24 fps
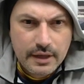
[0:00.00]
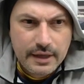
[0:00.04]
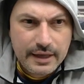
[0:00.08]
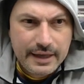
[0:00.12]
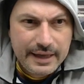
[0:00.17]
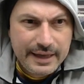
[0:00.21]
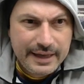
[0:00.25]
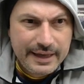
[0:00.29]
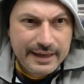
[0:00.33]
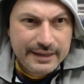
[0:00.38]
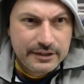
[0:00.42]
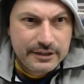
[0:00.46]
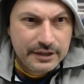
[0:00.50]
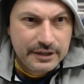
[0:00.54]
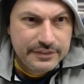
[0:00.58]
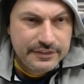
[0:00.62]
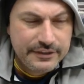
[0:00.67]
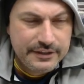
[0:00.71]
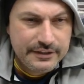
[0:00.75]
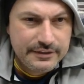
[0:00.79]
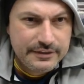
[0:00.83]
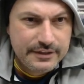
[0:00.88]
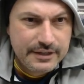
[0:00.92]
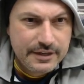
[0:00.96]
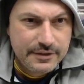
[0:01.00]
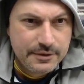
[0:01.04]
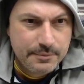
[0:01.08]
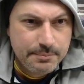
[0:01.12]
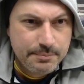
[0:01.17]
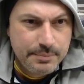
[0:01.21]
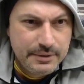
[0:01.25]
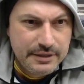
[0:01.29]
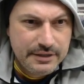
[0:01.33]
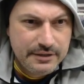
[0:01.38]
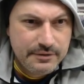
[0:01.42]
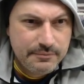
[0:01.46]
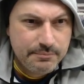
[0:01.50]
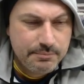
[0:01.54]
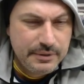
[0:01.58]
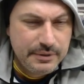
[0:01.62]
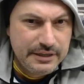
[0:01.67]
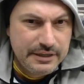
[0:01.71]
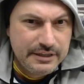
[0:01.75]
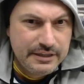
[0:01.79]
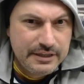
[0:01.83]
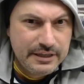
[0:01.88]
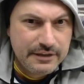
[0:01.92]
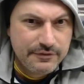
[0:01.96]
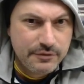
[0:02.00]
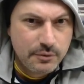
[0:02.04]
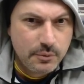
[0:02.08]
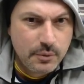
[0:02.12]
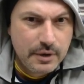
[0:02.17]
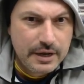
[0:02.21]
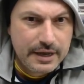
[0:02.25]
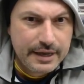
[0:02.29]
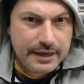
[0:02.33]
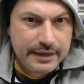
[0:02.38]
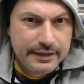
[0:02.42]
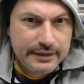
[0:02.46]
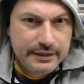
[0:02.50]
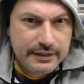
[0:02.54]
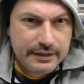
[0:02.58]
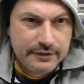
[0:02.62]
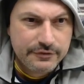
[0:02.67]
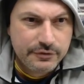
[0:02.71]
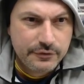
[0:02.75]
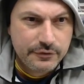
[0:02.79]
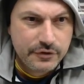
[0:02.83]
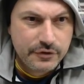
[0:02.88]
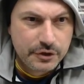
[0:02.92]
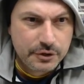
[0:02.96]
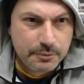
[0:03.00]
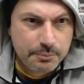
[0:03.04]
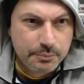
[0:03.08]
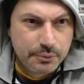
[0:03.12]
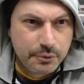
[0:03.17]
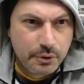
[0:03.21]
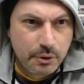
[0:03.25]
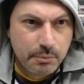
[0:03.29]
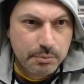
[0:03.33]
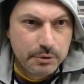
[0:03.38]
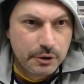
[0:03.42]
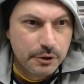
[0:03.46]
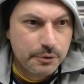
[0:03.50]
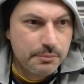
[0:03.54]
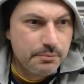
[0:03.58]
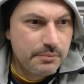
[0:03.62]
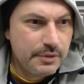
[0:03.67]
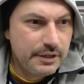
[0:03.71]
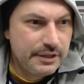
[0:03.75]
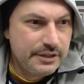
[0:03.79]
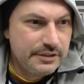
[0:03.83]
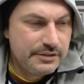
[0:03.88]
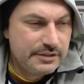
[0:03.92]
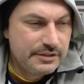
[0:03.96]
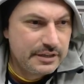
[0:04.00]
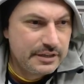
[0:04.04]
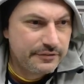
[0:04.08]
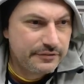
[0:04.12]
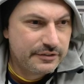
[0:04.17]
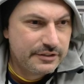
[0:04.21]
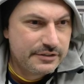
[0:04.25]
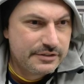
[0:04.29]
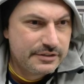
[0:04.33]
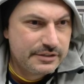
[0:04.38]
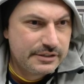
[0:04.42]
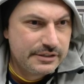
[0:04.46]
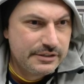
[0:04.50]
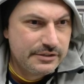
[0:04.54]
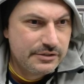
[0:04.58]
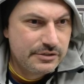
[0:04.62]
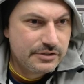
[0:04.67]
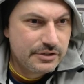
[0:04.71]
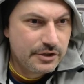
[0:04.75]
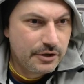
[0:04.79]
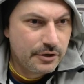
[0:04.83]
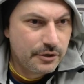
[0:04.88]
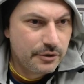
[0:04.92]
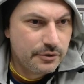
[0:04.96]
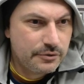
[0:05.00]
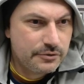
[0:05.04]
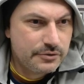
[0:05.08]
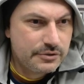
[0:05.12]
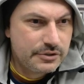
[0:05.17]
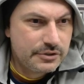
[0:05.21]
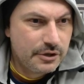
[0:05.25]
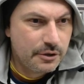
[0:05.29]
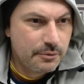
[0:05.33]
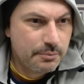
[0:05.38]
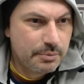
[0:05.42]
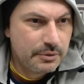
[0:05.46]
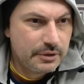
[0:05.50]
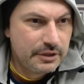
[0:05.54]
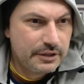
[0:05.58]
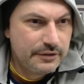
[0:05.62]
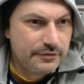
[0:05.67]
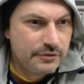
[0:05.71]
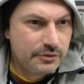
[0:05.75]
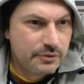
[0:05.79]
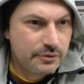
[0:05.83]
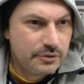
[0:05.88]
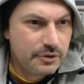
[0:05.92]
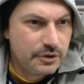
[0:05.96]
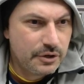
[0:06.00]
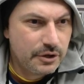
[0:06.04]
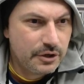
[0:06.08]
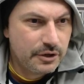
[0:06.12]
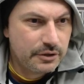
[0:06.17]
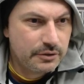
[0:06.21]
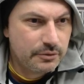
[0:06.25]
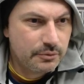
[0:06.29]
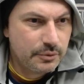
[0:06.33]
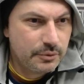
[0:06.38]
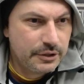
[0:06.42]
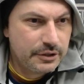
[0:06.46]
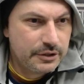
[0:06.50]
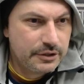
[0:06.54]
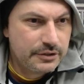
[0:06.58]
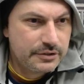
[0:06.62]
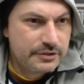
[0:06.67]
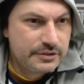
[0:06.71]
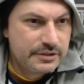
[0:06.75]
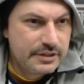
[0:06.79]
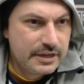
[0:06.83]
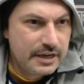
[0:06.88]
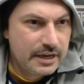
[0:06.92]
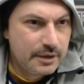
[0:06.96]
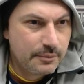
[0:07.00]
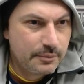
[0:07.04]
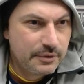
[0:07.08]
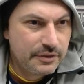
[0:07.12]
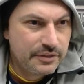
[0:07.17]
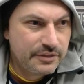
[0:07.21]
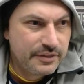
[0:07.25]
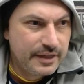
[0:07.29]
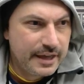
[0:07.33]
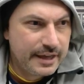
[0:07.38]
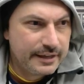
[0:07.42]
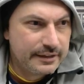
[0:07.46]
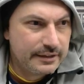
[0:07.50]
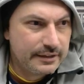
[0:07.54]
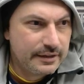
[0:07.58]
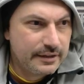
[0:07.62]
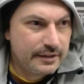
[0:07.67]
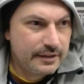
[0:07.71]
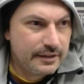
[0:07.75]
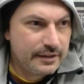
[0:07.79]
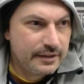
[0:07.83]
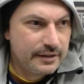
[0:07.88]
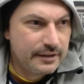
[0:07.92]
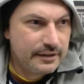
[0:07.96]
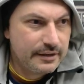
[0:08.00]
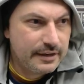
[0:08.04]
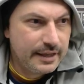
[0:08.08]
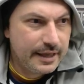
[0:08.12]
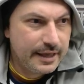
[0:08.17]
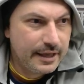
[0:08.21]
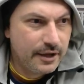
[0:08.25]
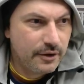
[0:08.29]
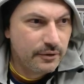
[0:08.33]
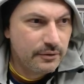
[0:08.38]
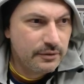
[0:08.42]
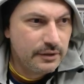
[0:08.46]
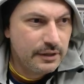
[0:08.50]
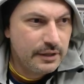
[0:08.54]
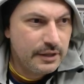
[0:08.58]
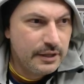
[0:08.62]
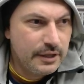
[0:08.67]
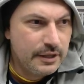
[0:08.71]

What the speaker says: And I think the other big giveaway, if we've got a problem, is definitely skin tones. So believe it or not, we're going to start with that now.